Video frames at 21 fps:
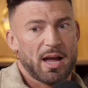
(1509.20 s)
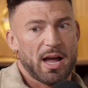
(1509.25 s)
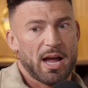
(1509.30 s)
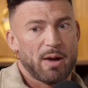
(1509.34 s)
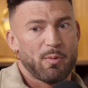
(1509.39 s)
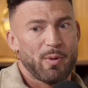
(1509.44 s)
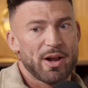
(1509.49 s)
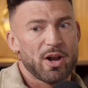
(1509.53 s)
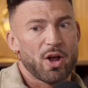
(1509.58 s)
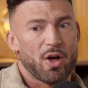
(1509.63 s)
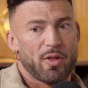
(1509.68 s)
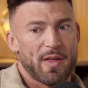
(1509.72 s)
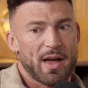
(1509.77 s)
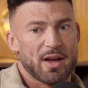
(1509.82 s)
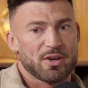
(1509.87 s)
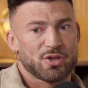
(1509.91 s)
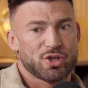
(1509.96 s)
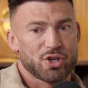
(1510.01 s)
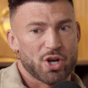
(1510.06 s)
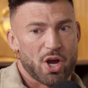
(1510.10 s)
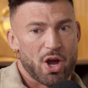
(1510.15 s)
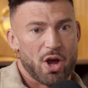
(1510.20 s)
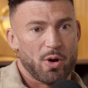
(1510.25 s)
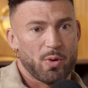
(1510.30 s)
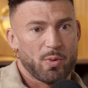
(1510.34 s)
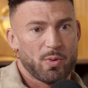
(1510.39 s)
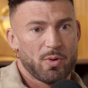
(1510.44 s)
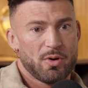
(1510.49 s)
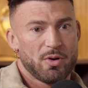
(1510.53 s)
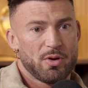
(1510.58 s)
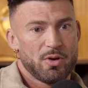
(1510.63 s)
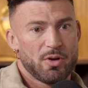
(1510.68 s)
I went on that
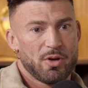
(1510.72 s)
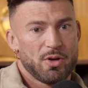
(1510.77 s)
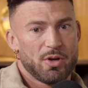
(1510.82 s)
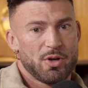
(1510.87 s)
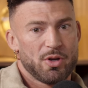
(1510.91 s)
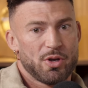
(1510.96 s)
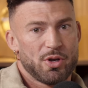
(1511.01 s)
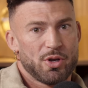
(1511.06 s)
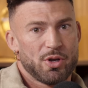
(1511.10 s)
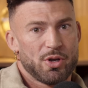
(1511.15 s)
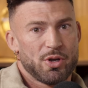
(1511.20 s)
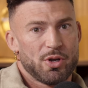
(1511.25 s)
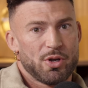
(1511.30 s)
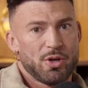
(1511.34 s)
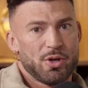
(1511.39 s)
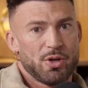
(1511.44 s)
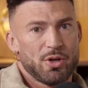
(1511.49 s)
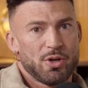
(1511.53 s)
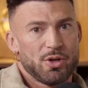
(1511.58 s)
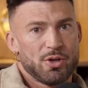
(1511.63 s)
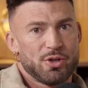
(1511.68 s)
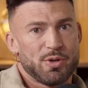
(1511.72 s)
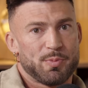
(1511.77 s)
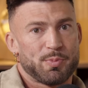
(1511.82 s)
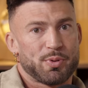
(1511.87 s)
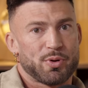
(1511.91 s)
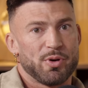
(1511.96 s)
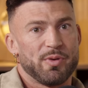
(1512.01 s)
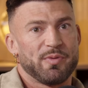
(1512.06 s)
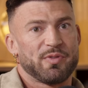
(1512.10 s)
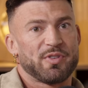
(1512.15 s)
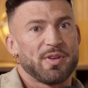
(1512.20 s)
show to
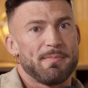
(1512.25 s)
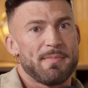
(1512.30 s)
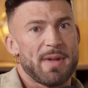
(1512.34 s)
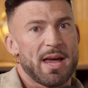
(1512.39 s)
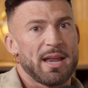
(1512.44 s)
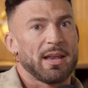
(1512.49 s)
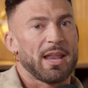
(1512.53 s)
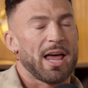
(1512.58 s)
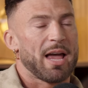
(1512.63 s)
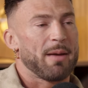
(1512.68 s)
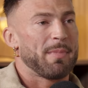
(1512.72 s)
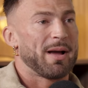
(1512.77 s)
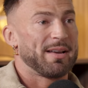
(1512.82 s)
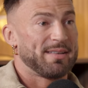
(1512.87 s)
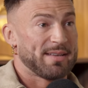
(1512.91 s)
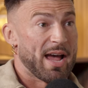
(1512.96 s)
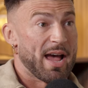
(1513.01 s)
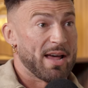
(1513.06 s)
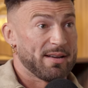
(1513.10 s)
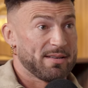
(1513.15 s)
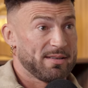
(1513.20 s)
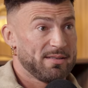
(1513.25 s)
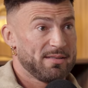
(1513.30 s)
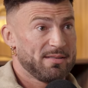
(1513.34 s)
prove to men like my dad.